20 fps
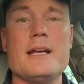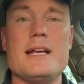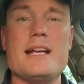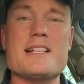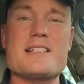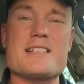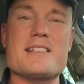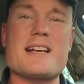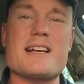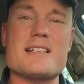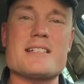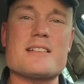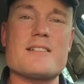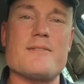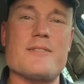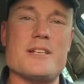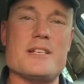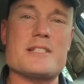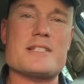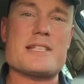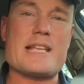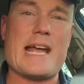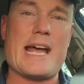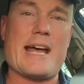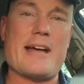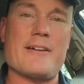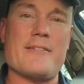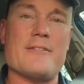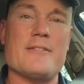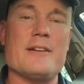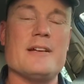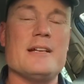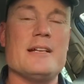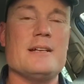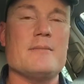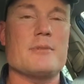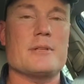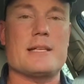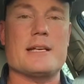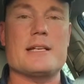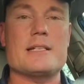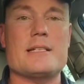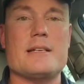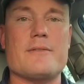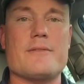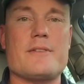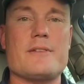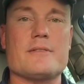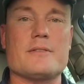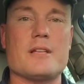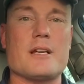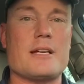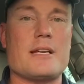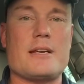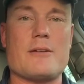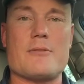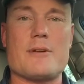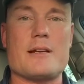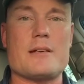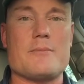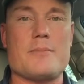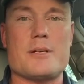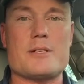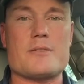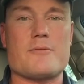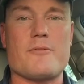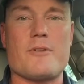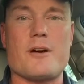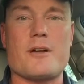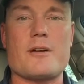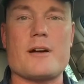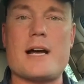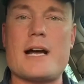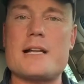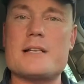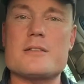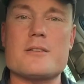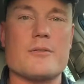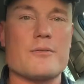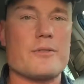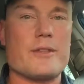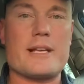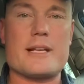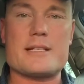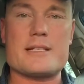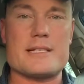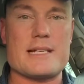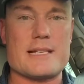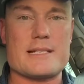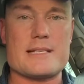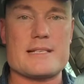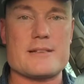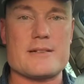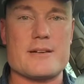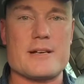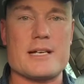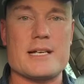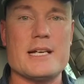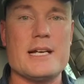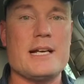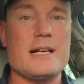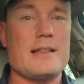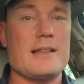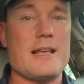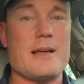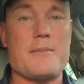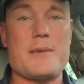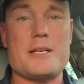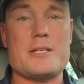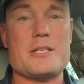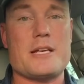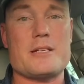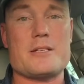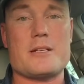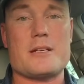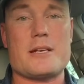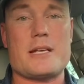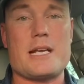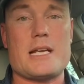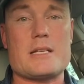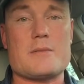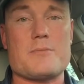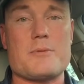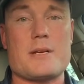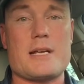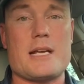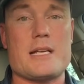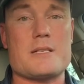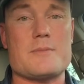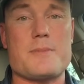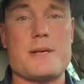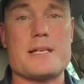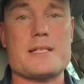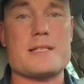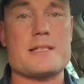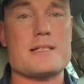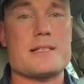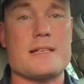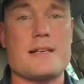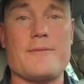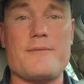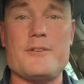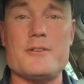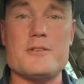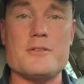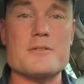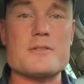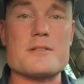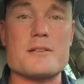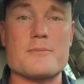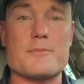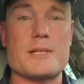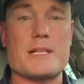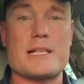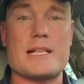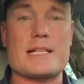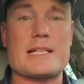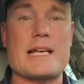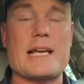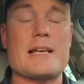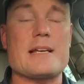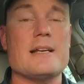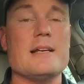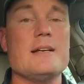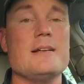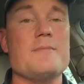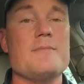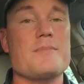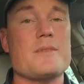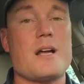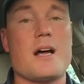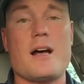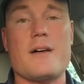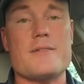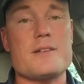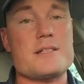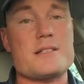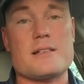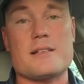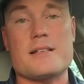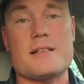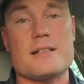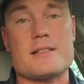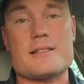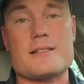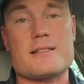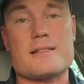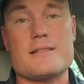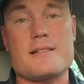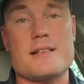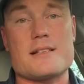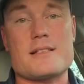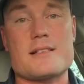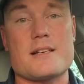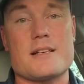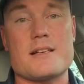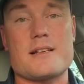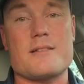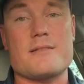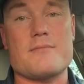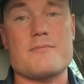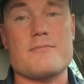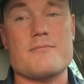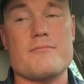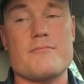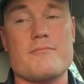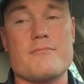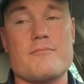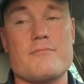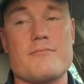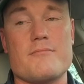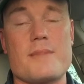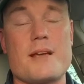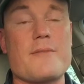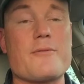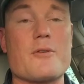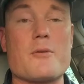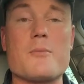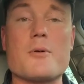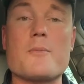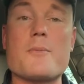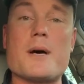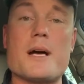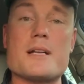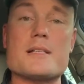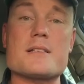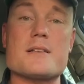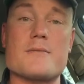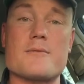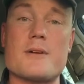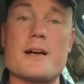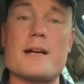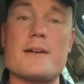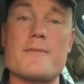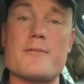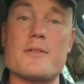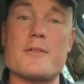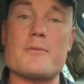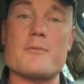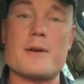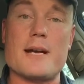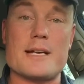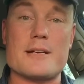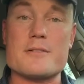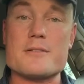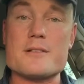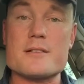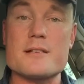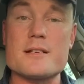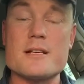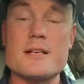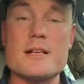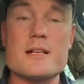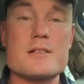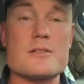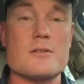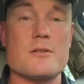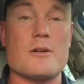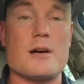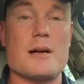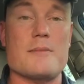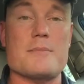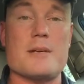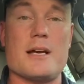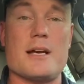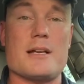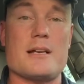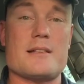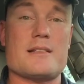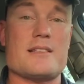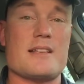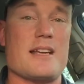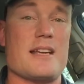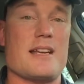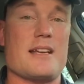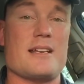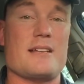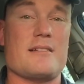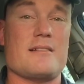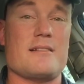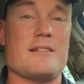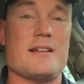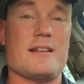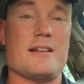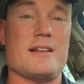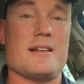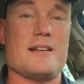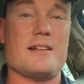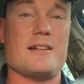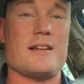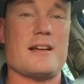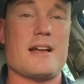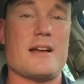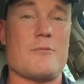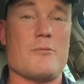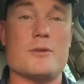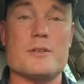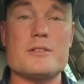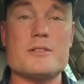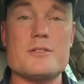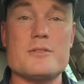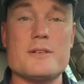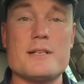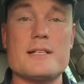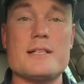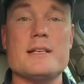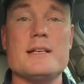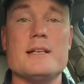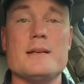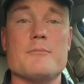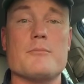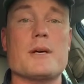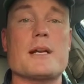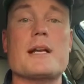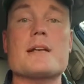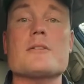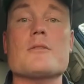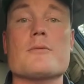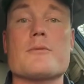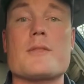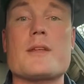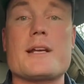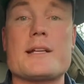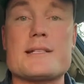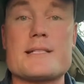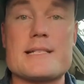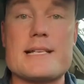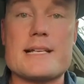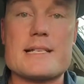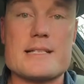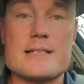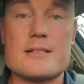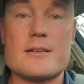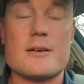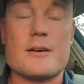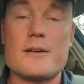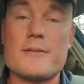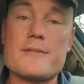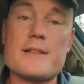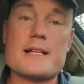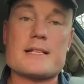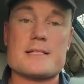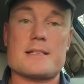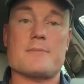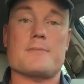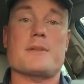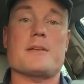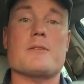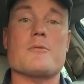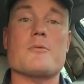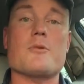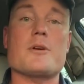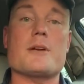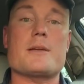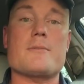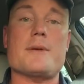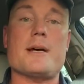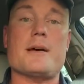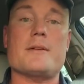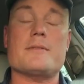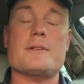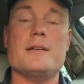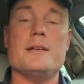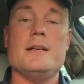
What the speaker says: It's a nice convenience to have, but the idea of lugging around a bunch of water, I don't think it's necessary. That may change on a case-per-case basis, and if you do something like that, obviously it's going to make for a more positive ride for the riders. So I'm not saying I wouldn't do it, but I don't think it's necessary if that's something you're worried about.